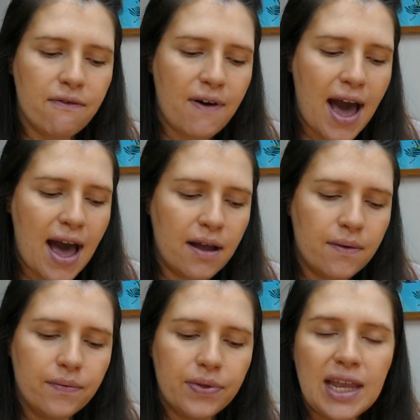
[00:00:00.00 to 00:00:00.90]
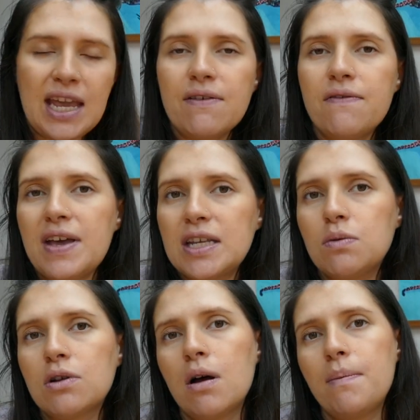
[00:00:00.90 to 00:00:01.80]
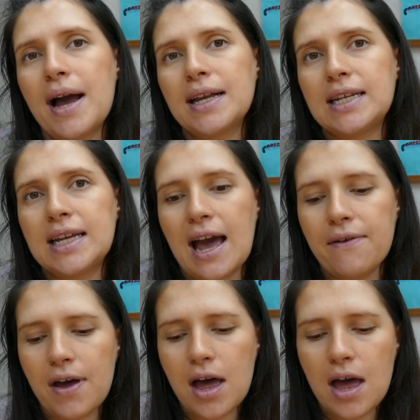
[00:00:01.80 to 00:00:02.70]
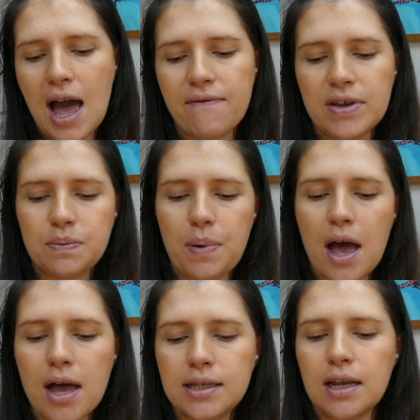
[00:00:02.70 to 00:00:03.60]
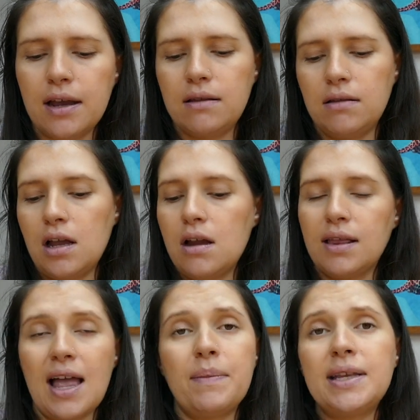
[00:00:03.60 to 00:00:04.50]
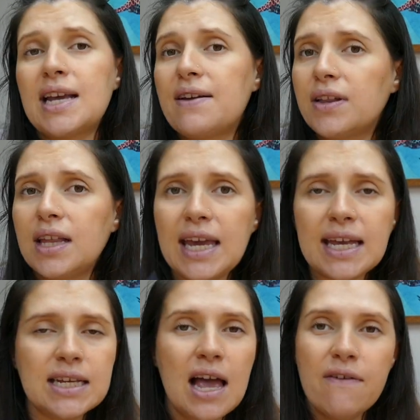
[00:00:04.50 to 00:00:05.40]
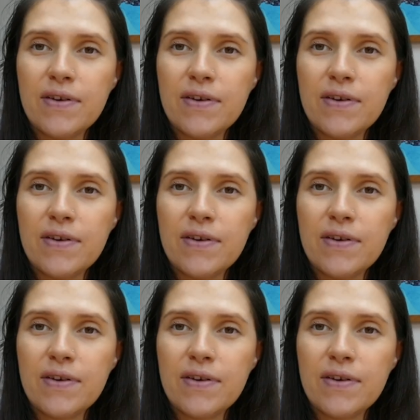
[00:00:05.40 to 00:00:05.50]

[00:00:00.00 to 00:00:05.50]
that either this will come back together and this person, look, let me take the lead.